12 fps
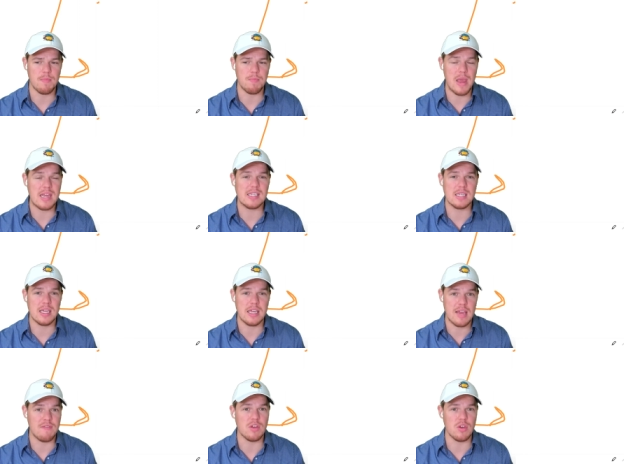basically
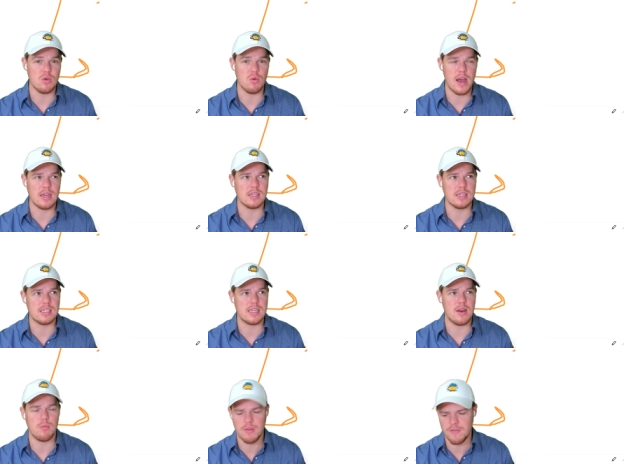giving you, as I
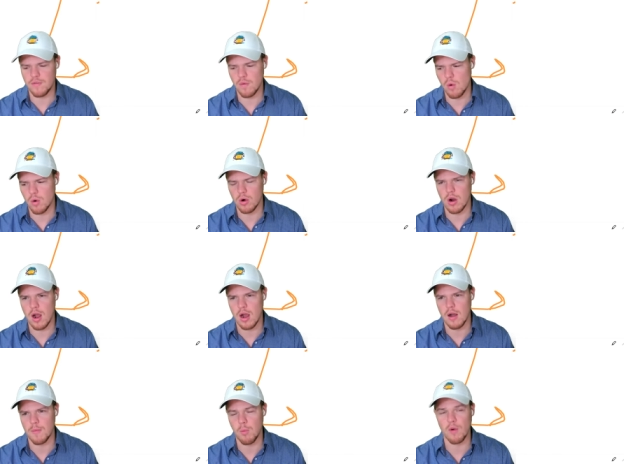said before,
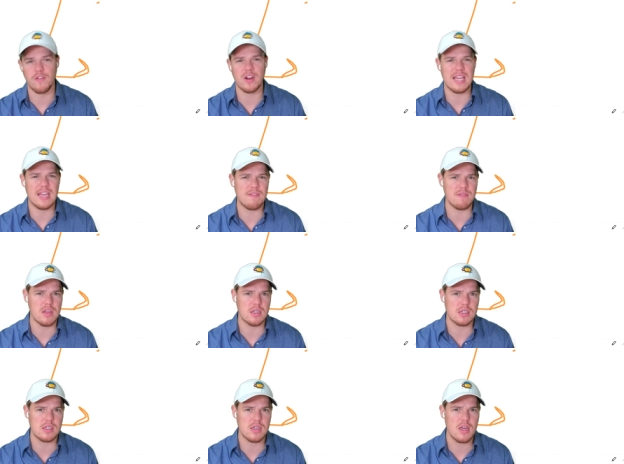uh, more
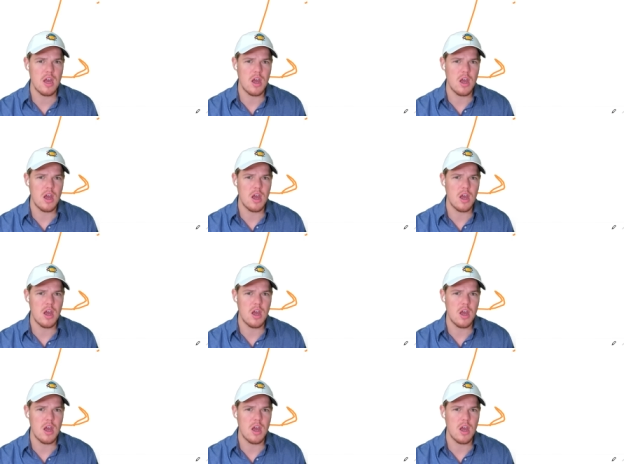forgiveness